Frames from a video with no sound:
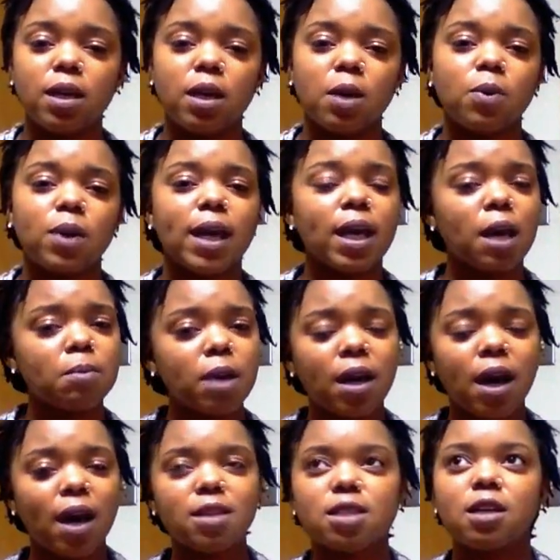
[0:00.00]
And when I came to
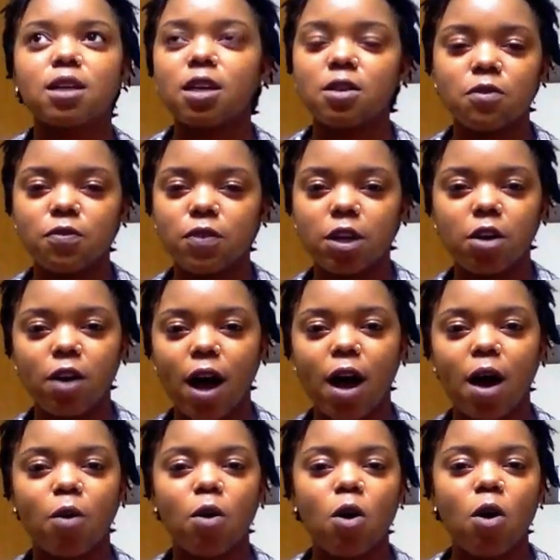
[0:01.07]
college, I couldn't figure
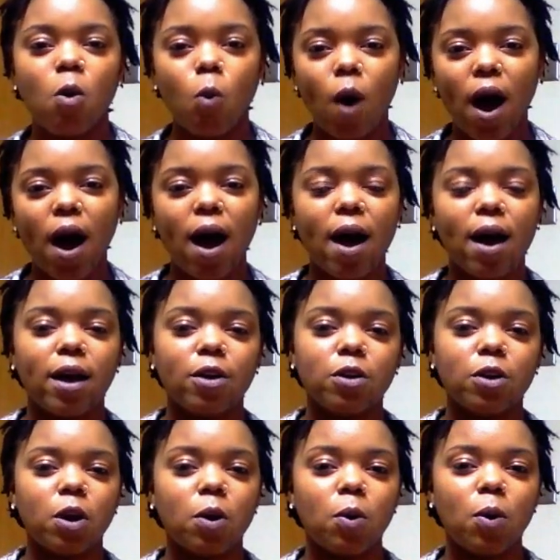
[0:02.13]
out why,
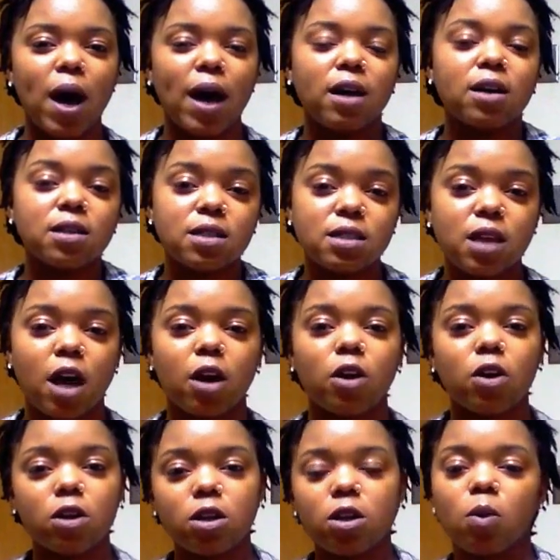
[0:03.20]
I couldn't start
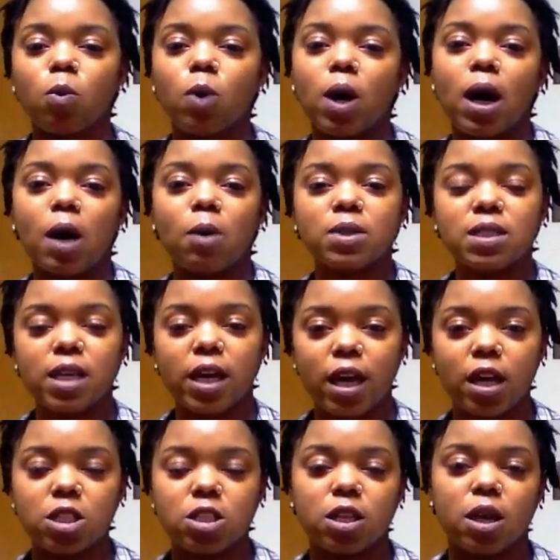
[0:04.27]
earlier and why I was the
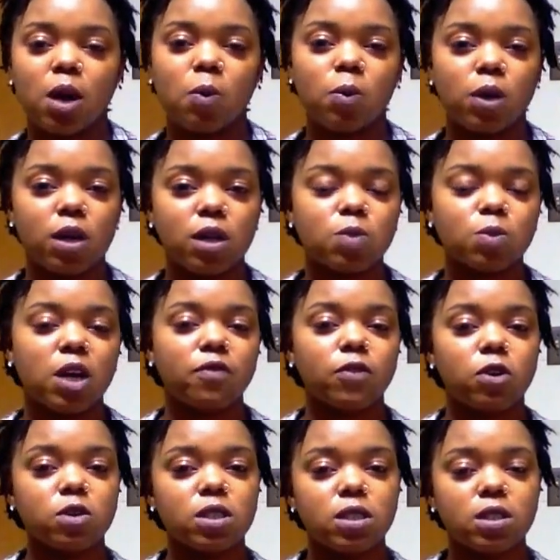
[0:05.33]
age that I was when I
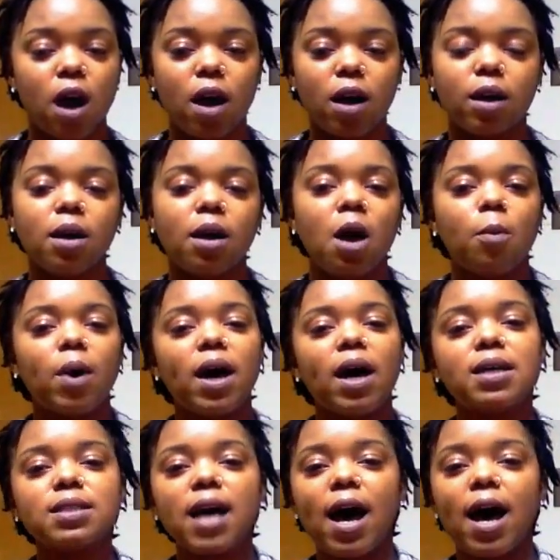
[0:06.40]
first started. But
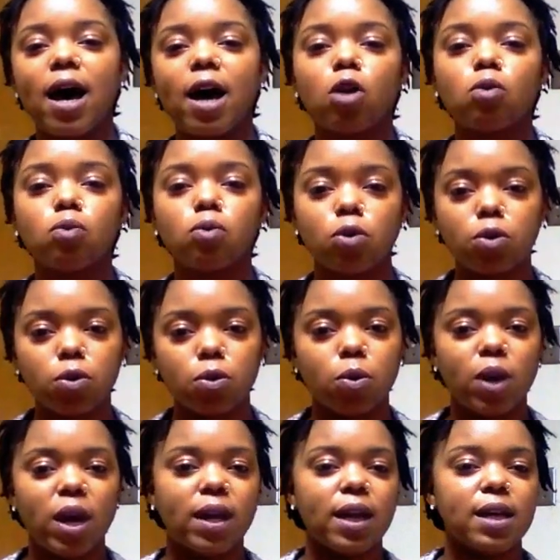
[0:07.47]
as I grew
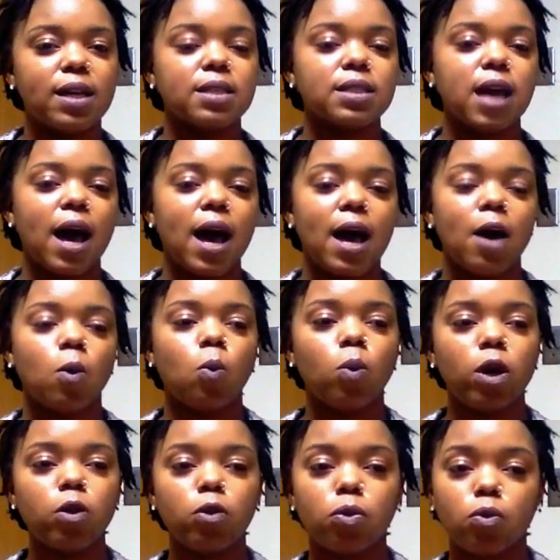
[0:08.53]
and as I
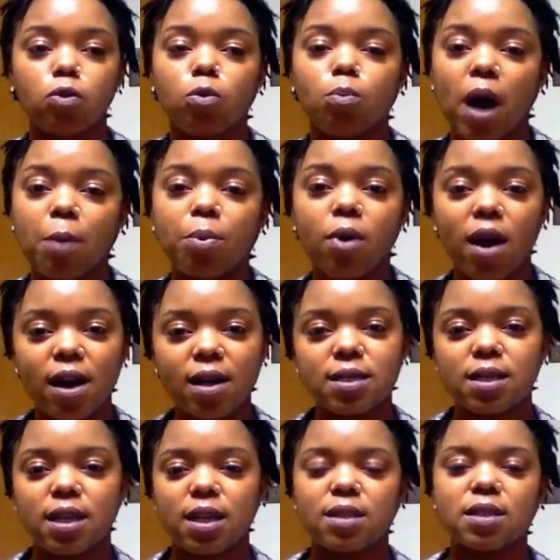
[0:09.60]
went through my
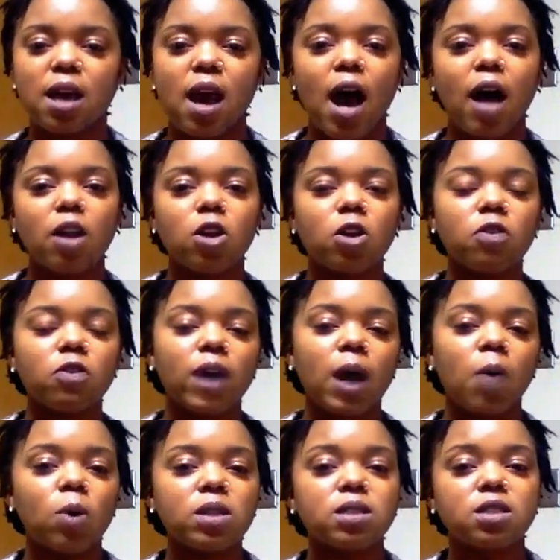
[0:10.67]
process, I learned that I
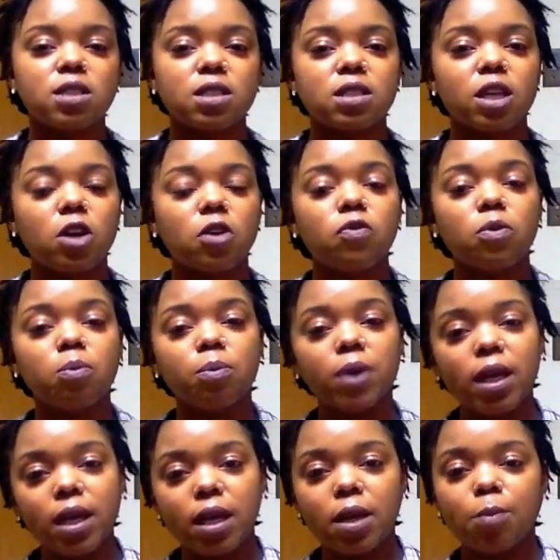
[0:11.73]
wasn't just there for
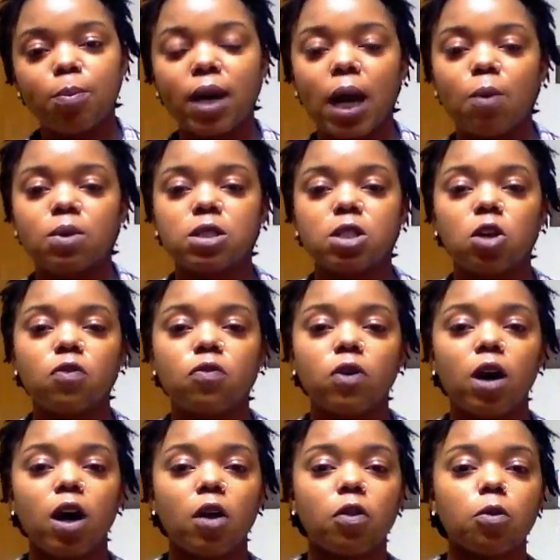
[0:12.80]
me, but I was there for
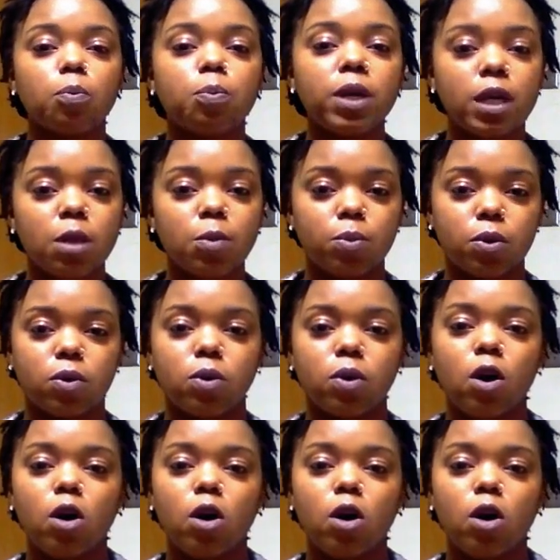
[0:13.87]
other people.